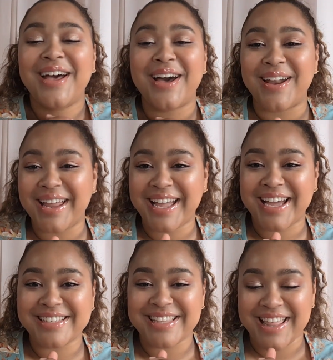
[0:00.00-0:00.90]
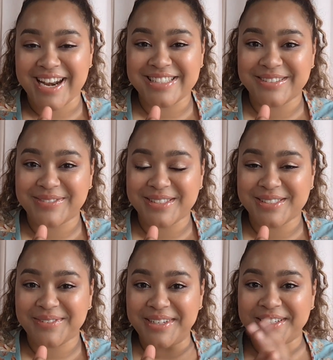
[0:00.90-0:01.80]
Alright guys, that is it for
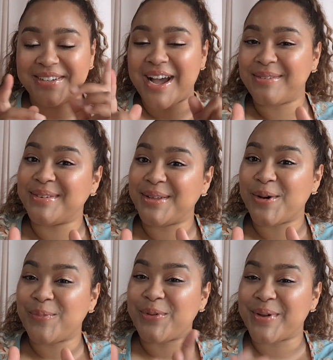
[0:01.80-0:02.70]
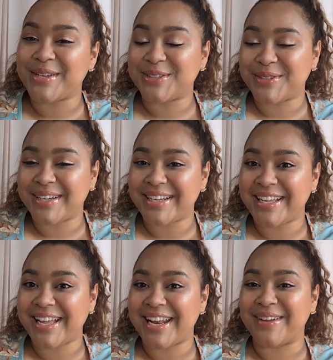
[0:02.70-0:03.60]
this video. I really hope you enjoyed
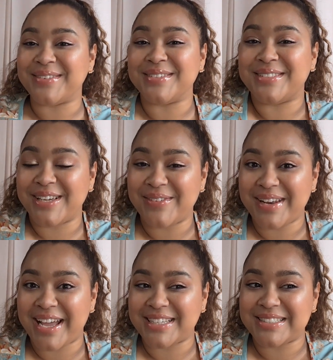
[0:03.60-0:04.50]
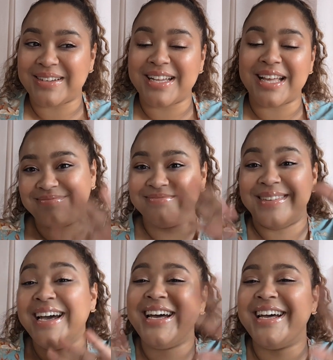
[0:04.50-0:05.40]
it, and I will see you in the next one.
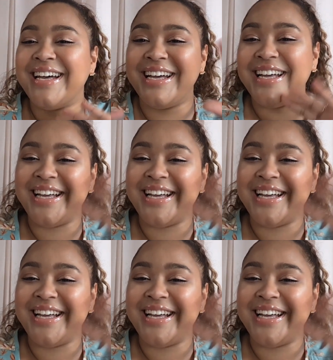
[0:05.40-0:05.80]
Bye!